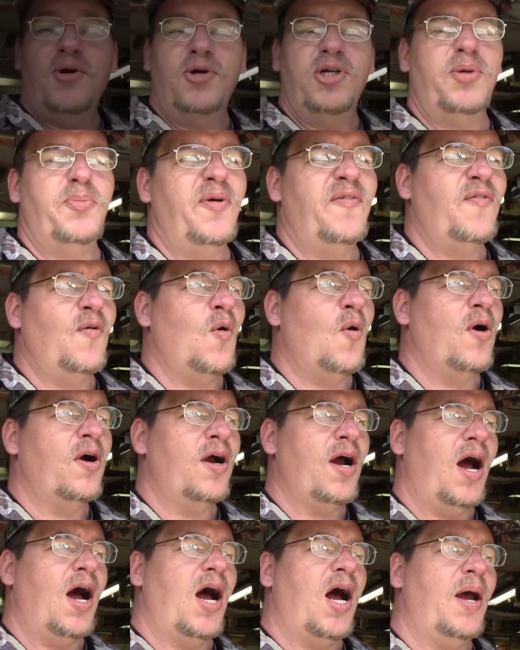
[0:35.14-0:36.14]
told you before
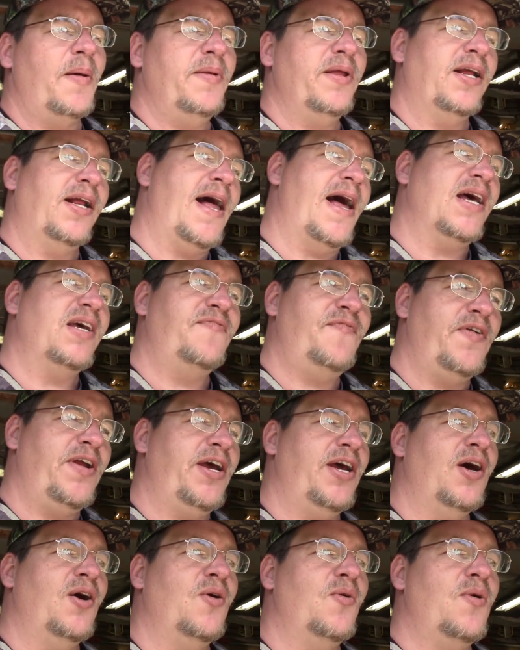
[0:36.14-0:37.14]
uh, in the last
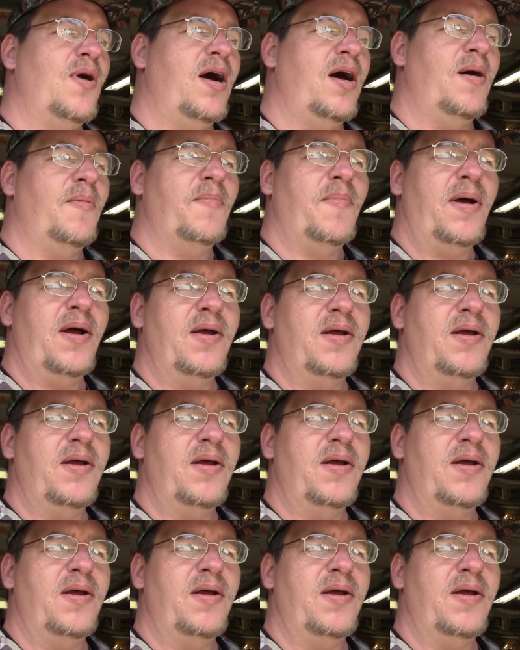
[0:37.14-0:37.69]
video, um,